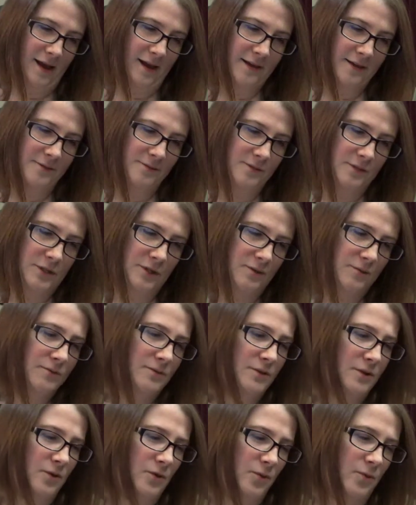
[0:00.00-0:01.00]
I
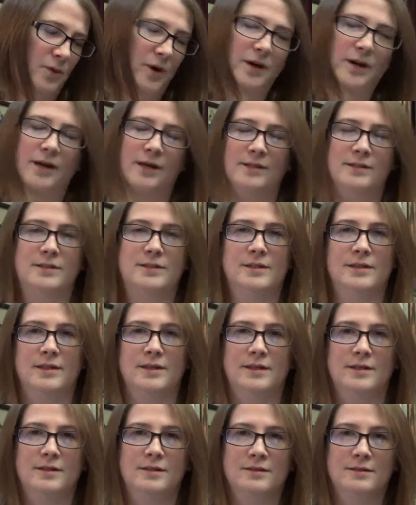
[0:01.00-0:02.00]
don't know what I'd
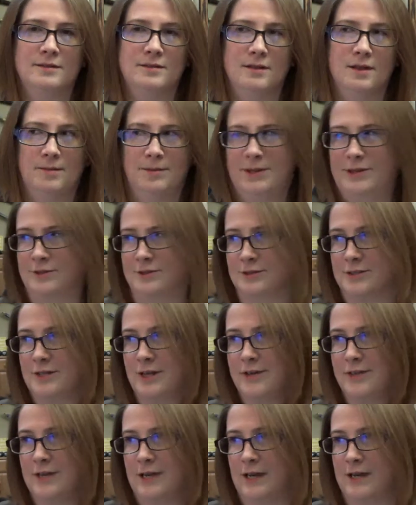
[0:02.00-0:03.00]
say. I mean, there's
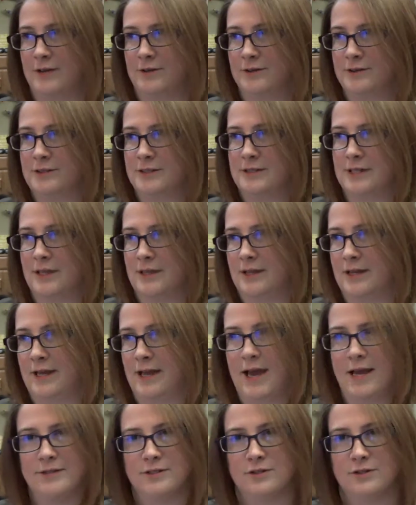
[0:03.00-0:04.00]
nothing I could say that
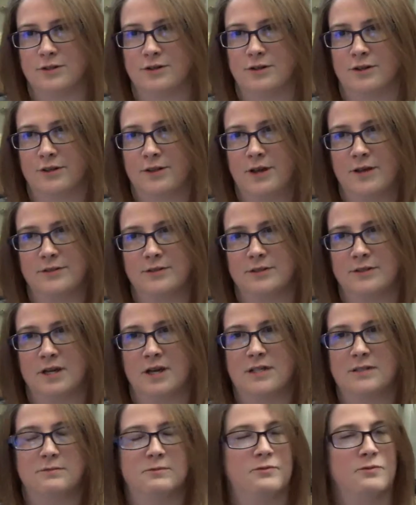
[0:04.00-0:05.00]
he hasn't heard 1,000
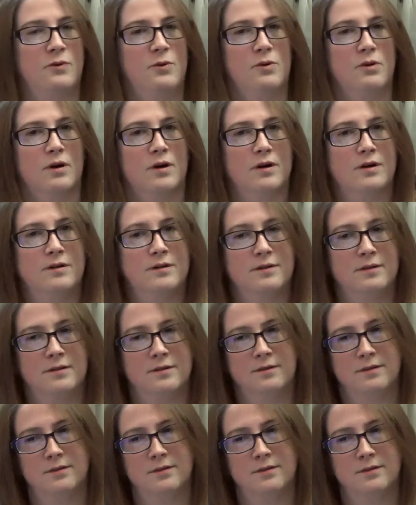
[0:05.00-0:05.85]
times before.